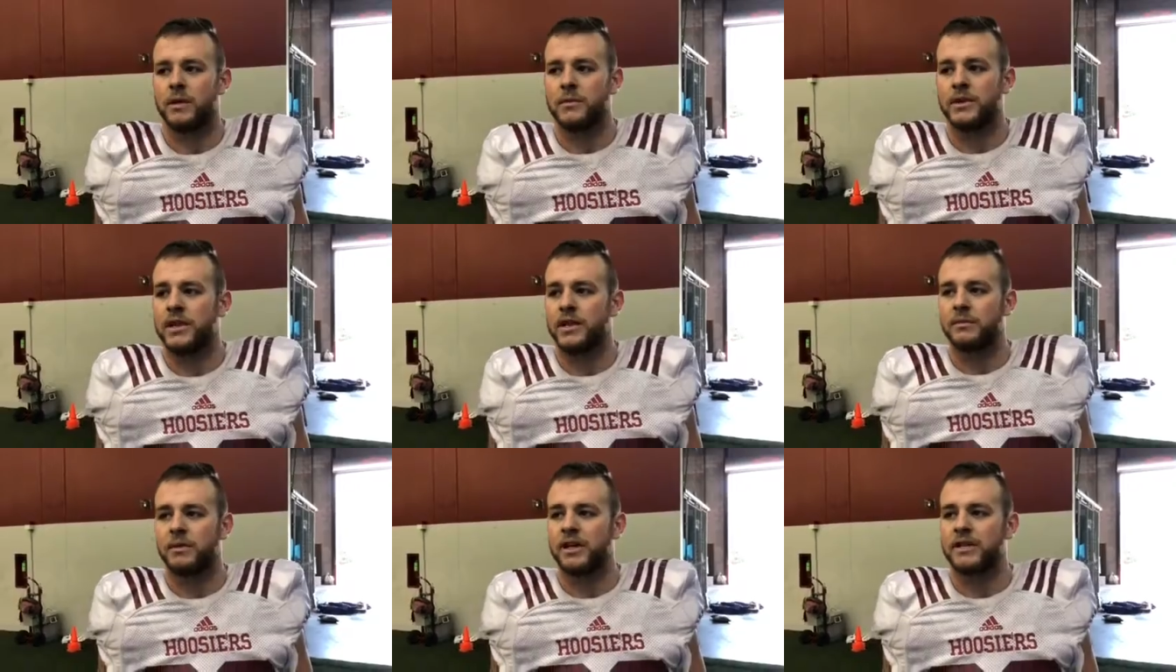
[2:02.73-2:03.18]
I
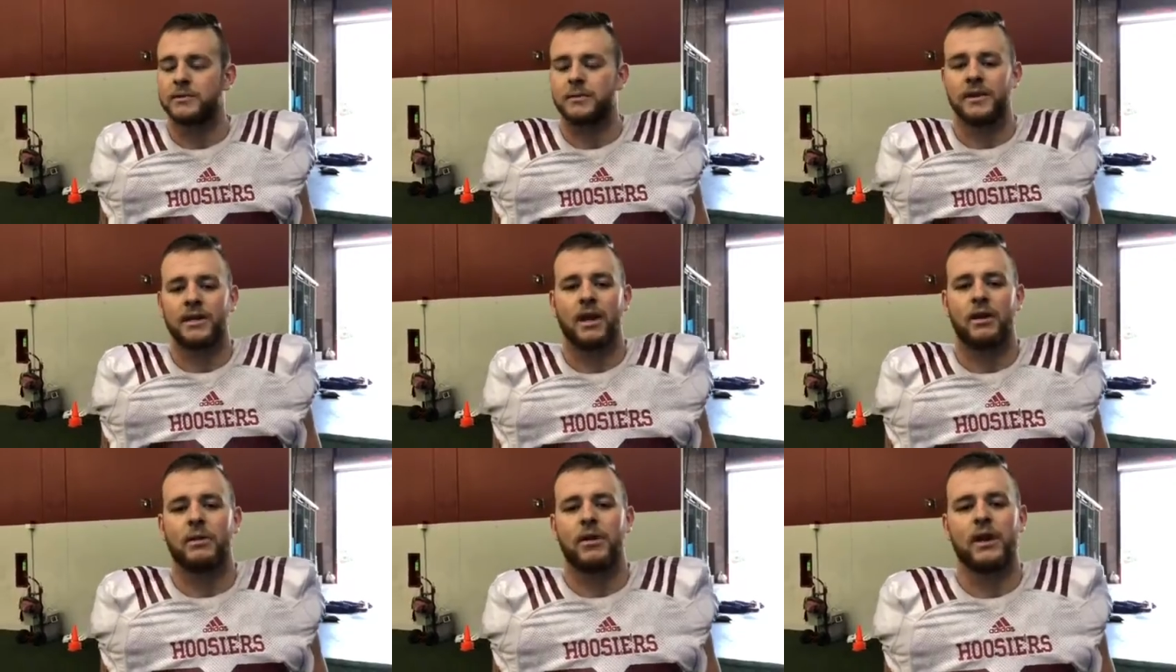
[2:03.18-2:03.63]
mean, but it's
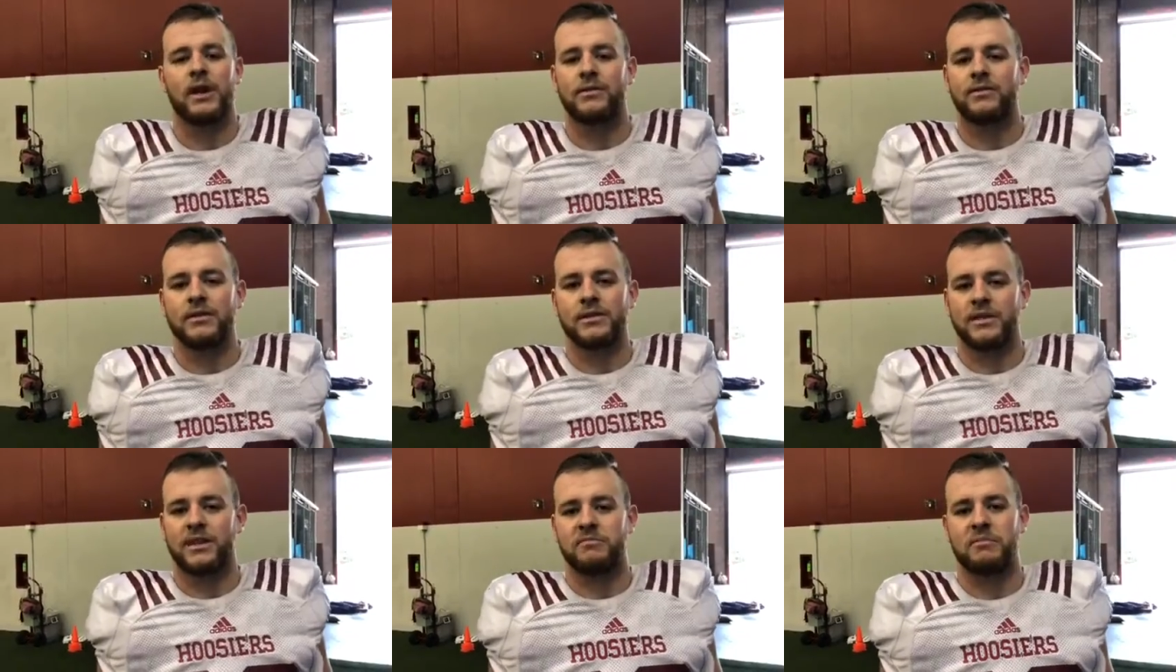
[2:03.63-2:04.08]
been that way
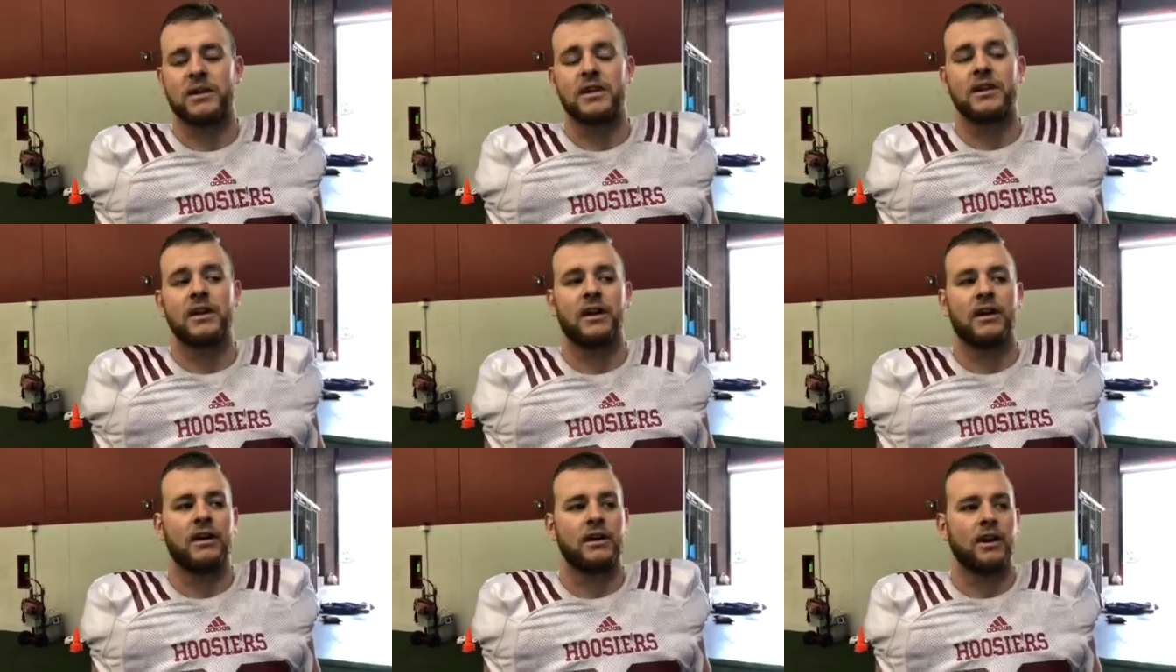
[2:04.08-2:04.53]
ever since I've
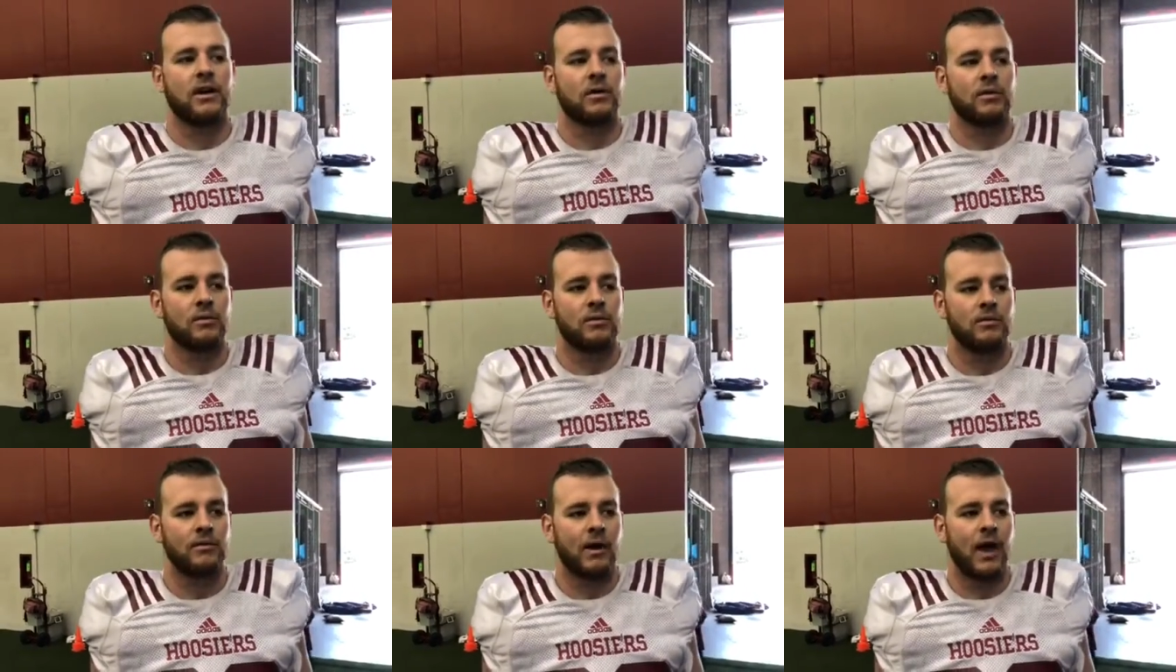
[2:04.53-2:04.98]
been here. You
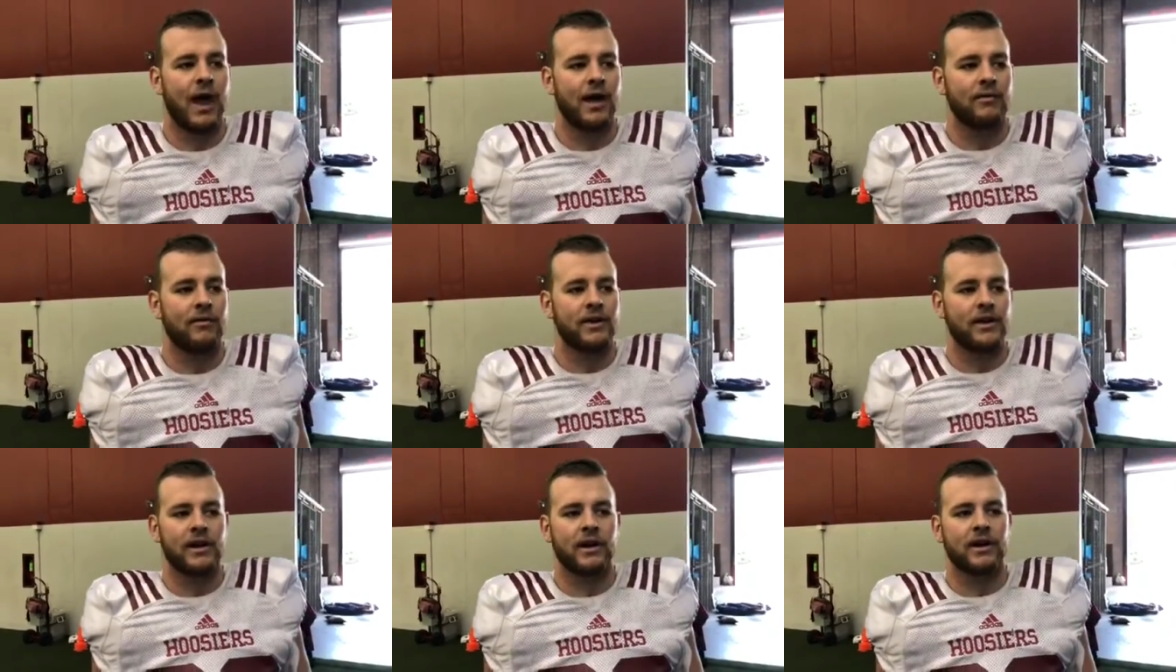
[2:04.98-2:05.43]
know,
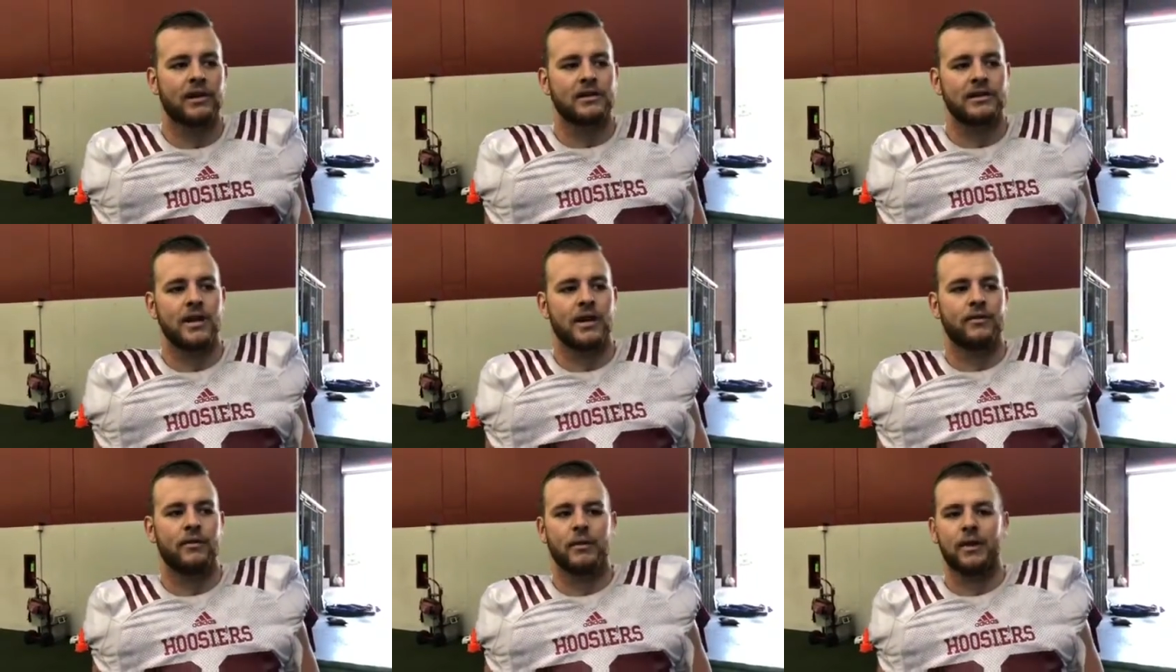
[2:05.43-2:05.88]
every year
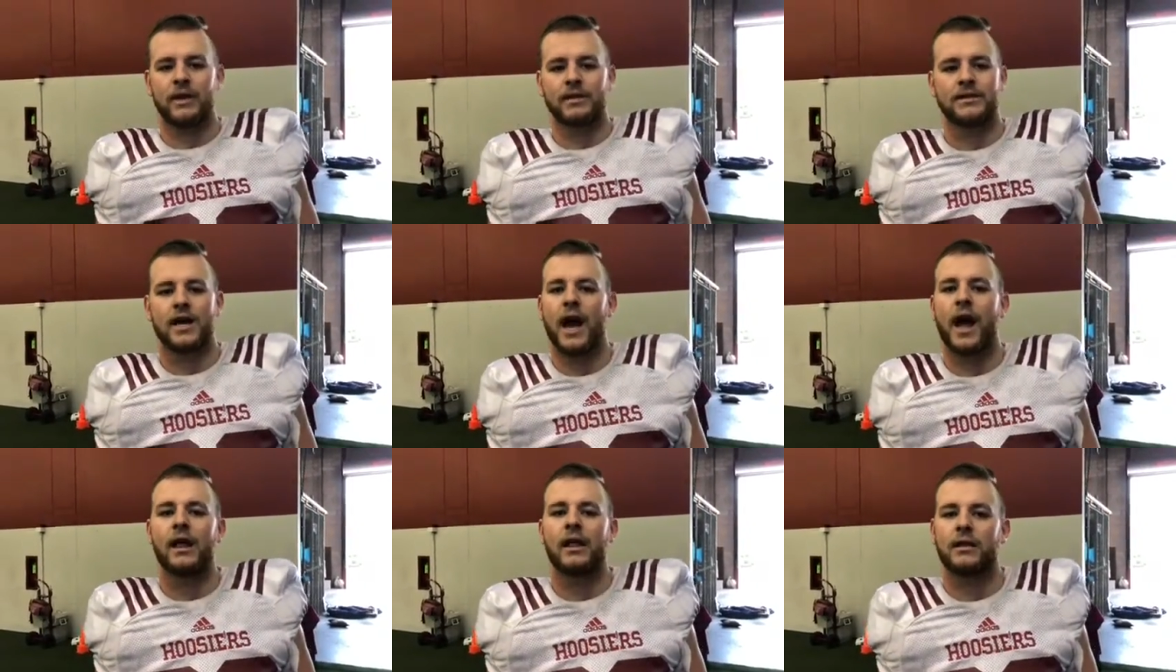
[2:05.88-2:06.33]
it's never been a
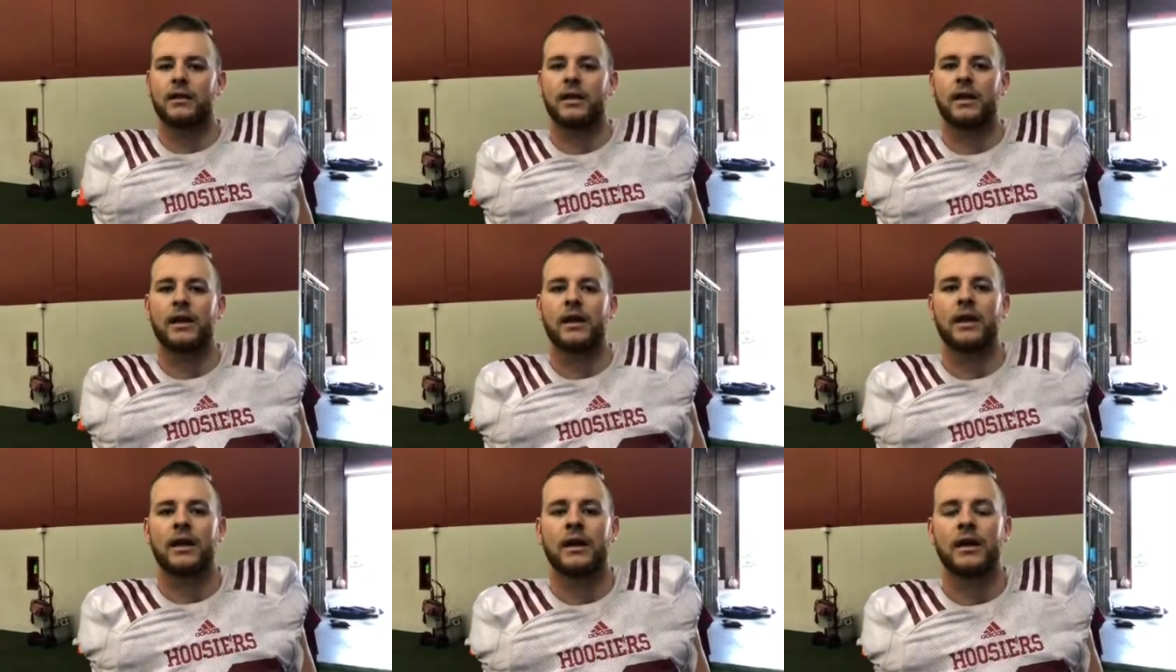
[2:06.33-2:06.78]
talent
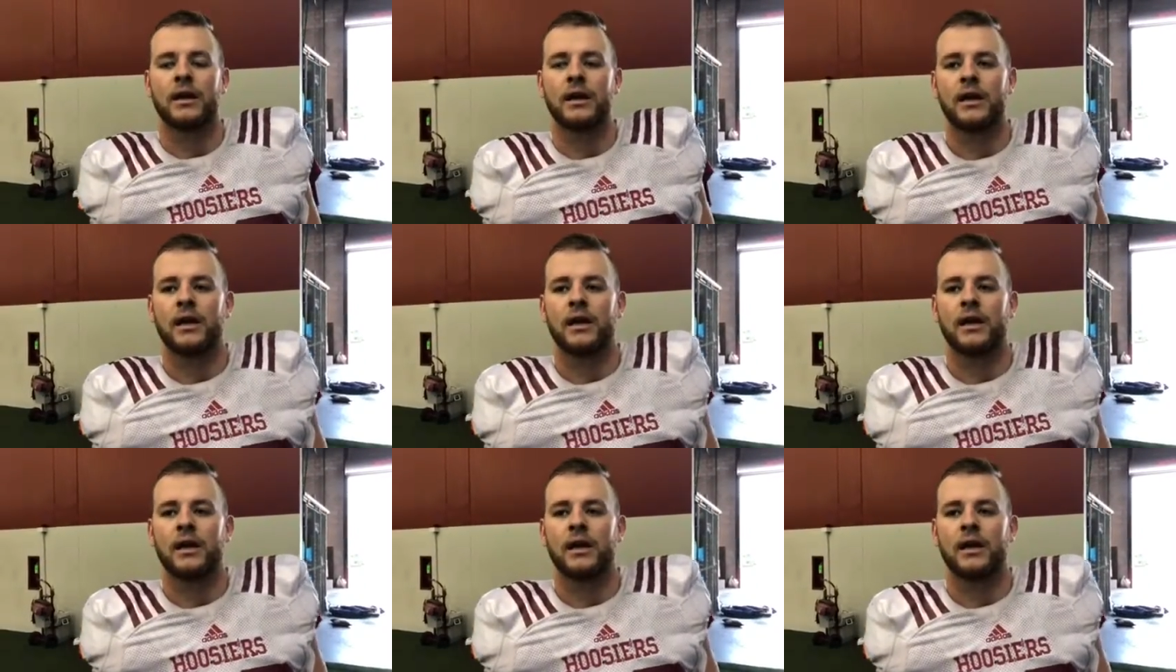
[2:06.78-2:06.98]
thing.